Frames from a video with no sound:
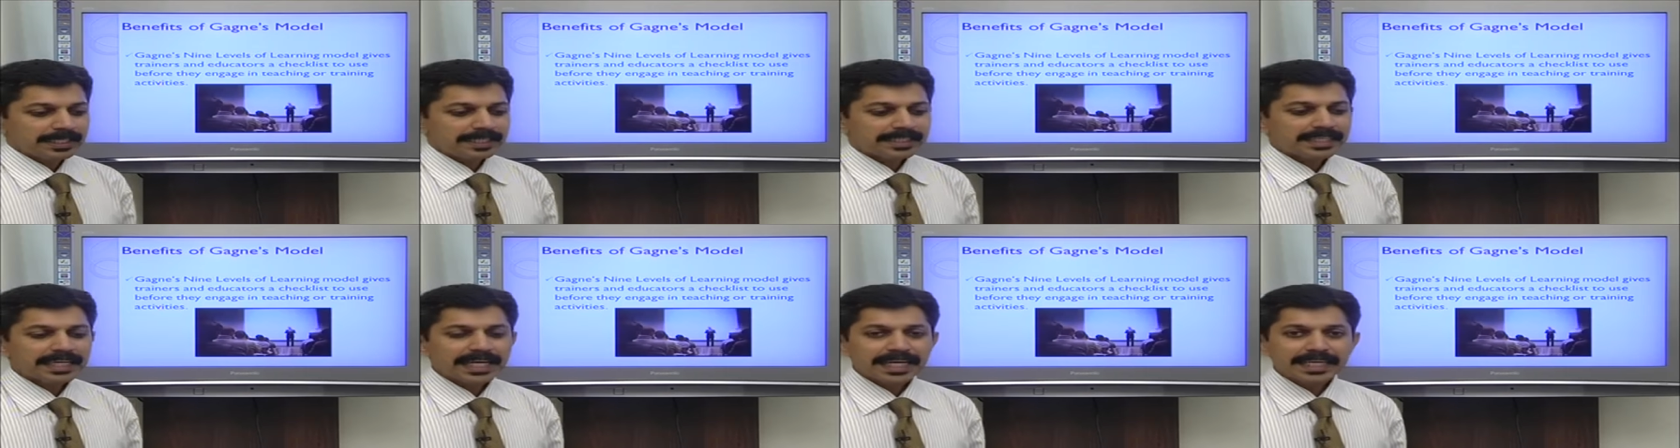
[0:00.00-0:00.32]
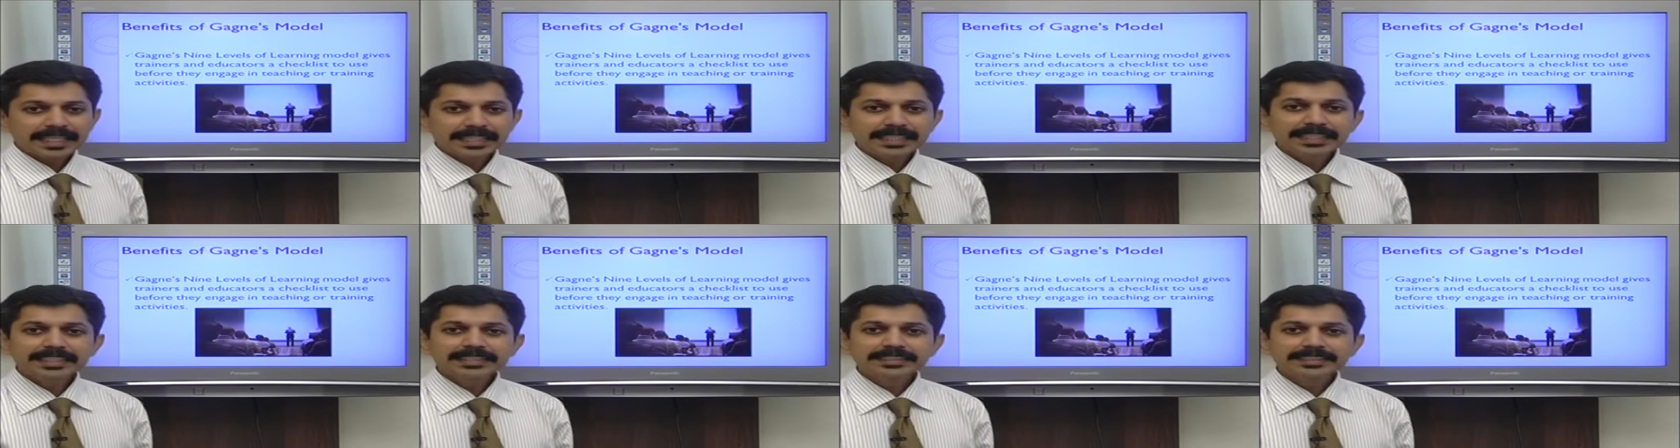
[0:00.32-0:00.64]

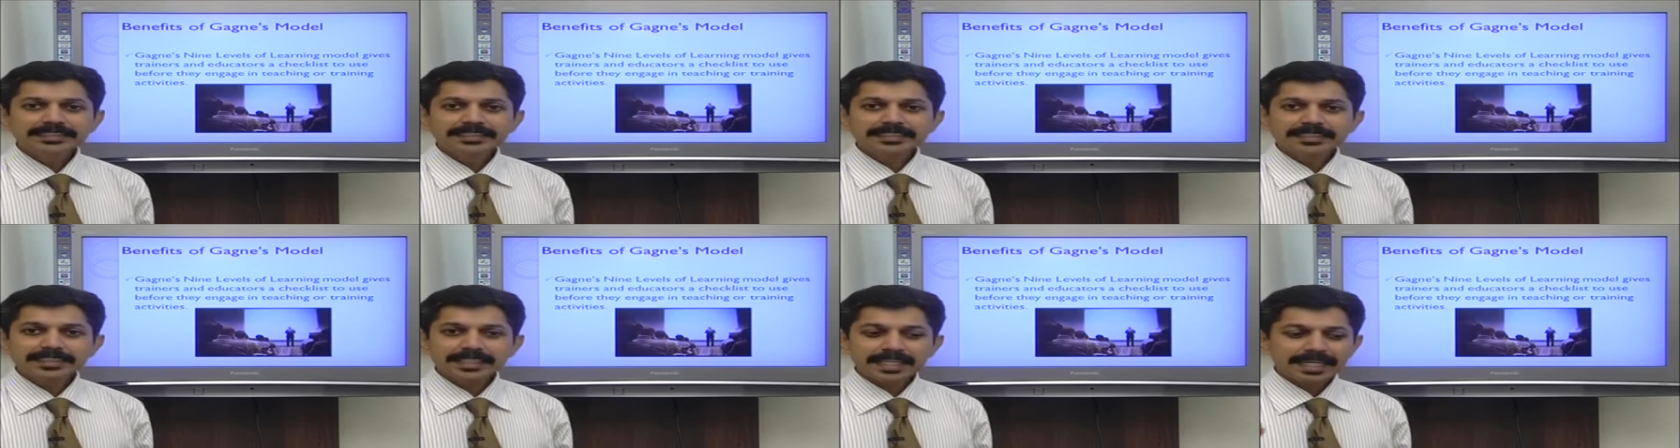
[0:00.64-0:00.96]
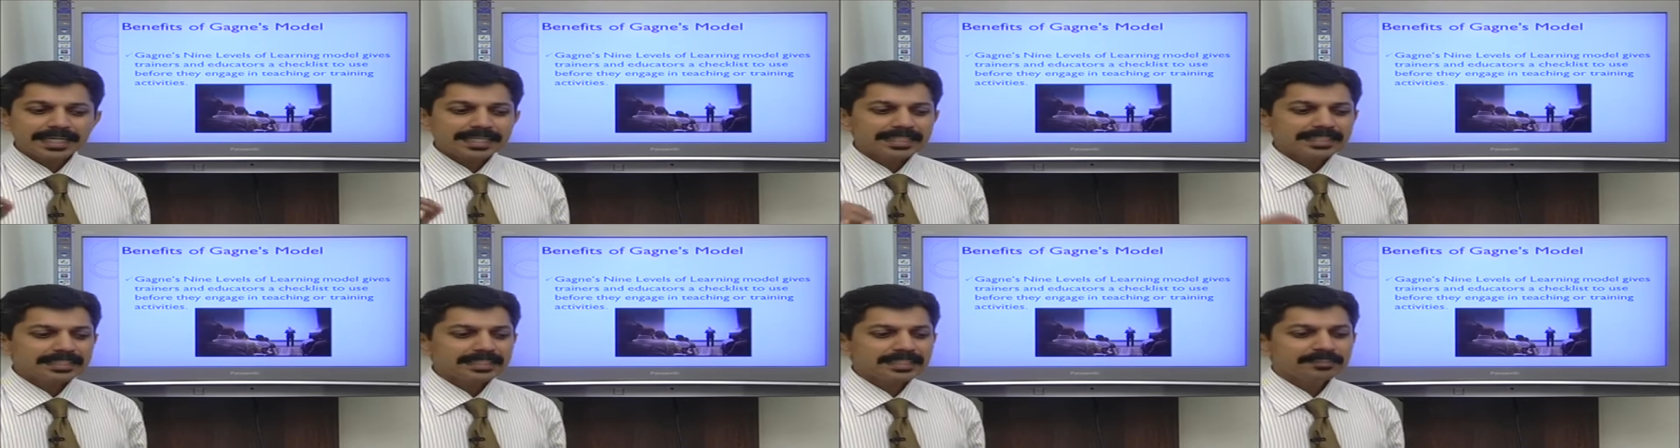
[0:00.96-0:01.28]
Gagnes
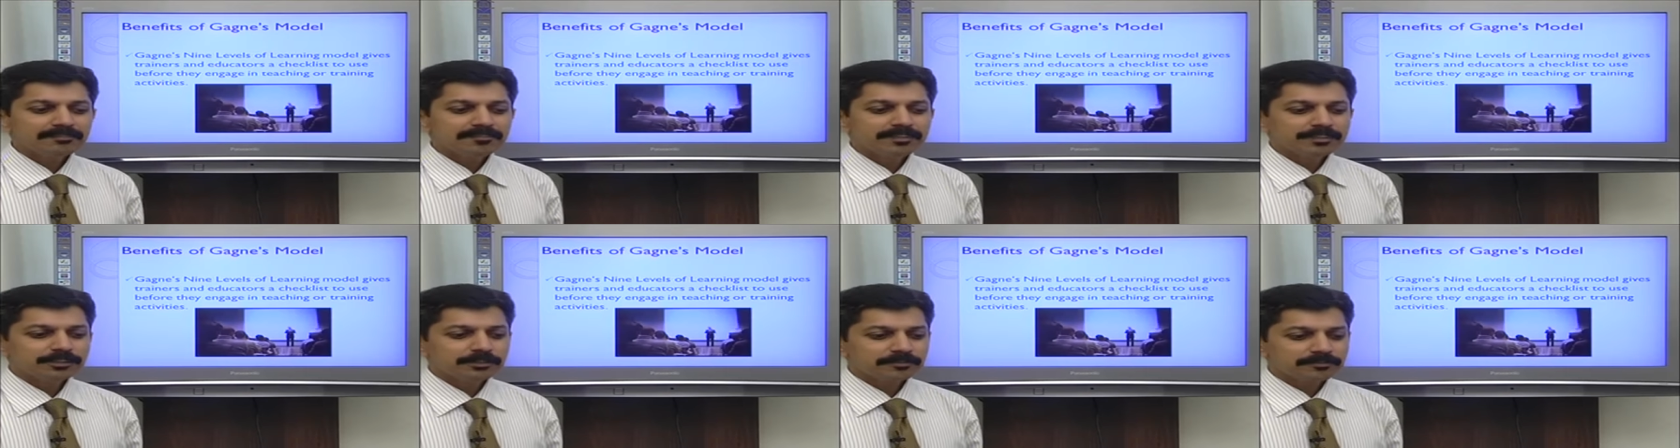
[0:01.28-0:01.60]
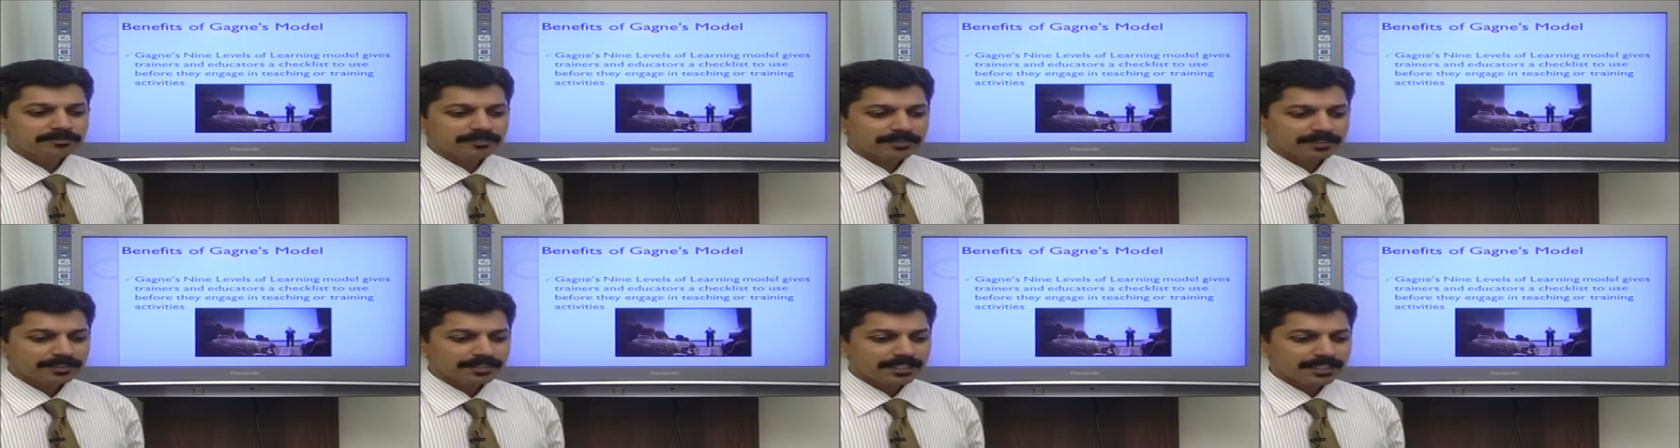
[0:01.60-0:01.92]
9 levels
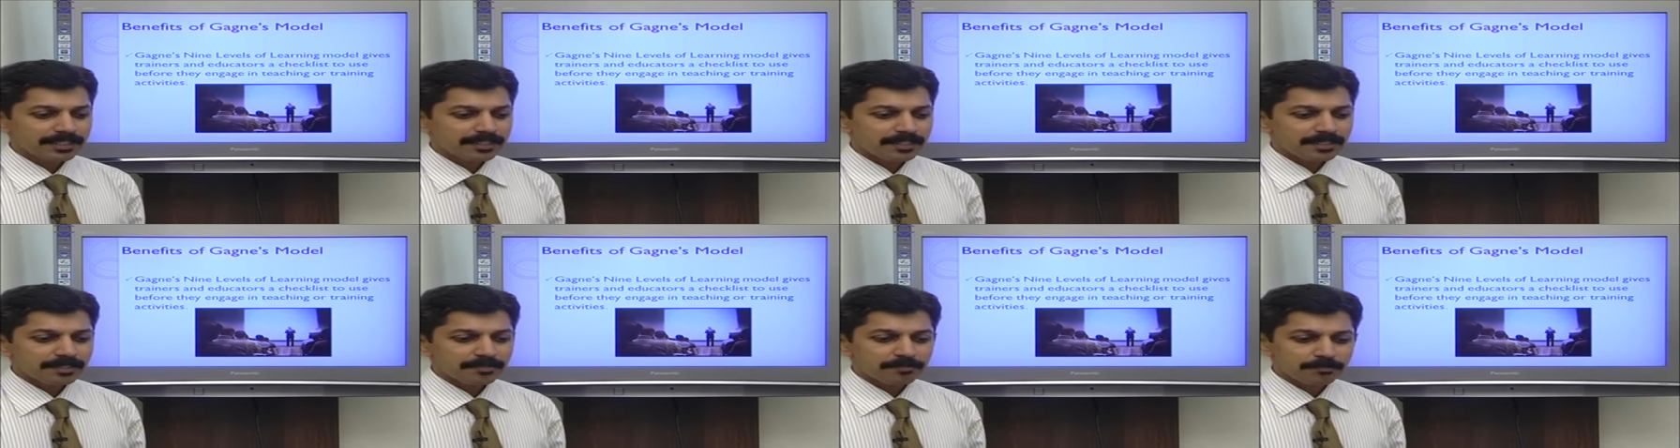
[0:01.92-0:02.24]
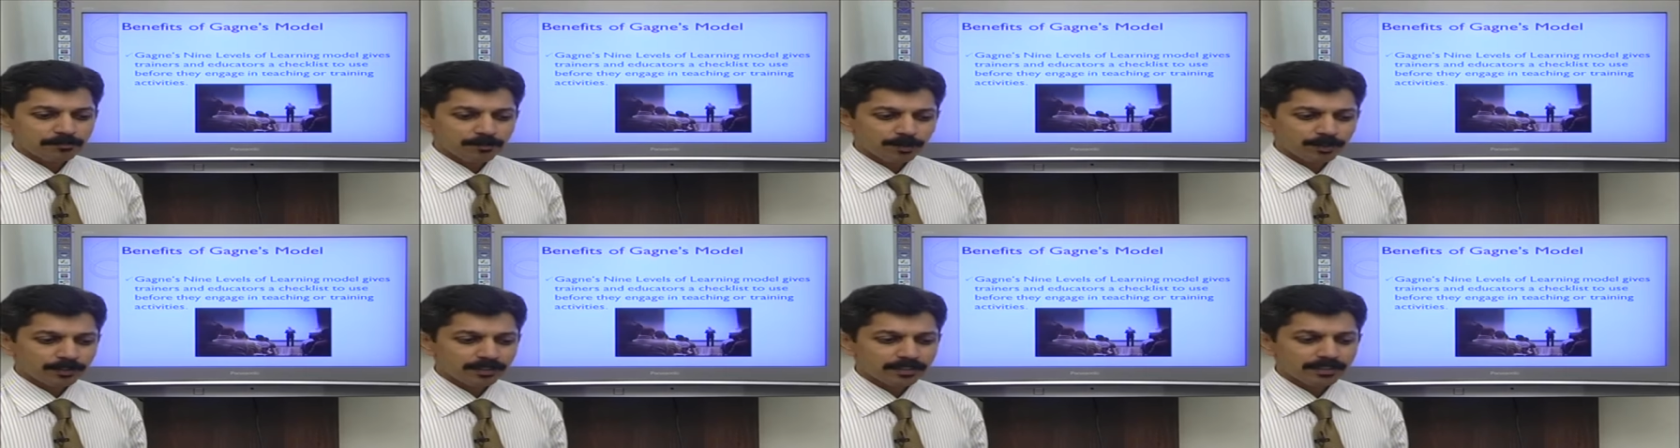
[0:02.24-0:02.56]
of learning
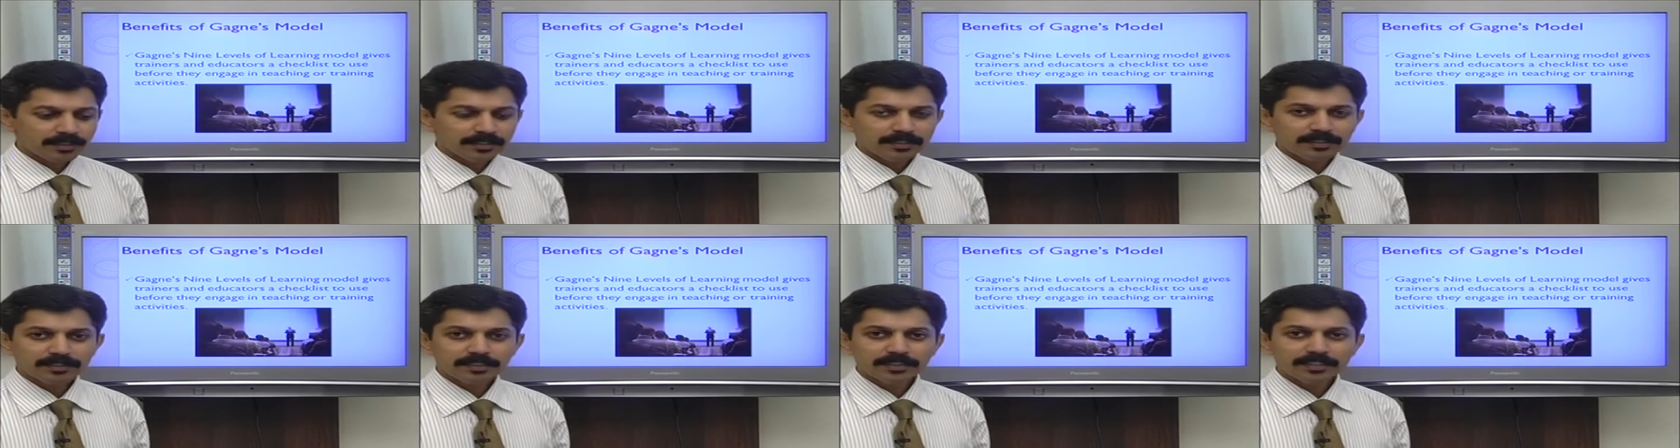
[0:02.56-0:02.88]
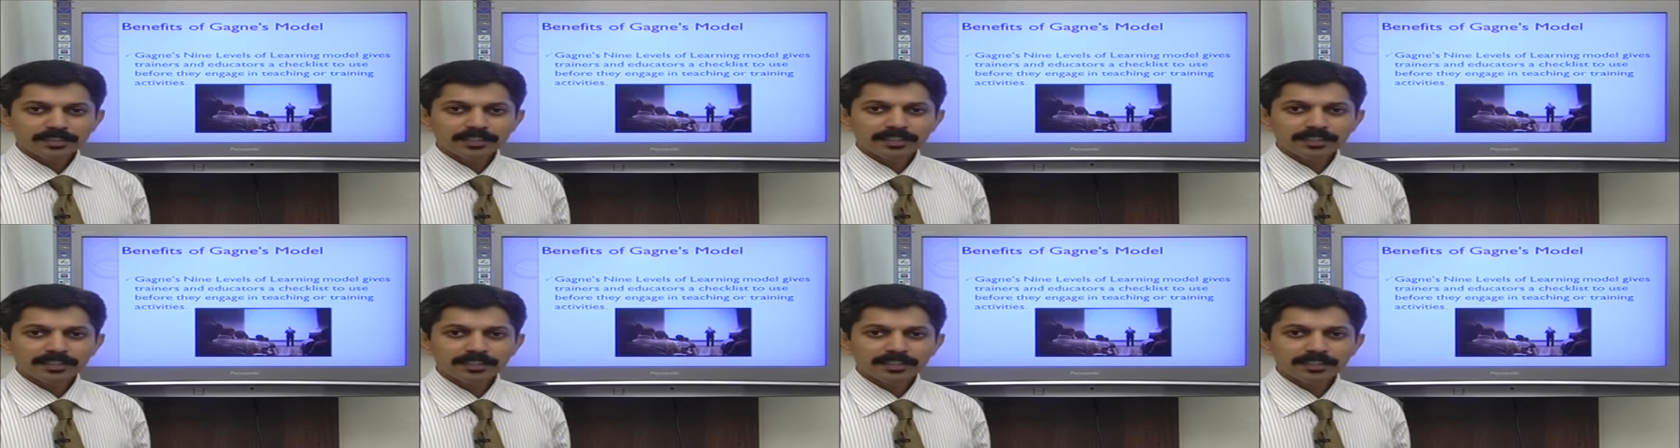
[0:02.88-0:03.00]
model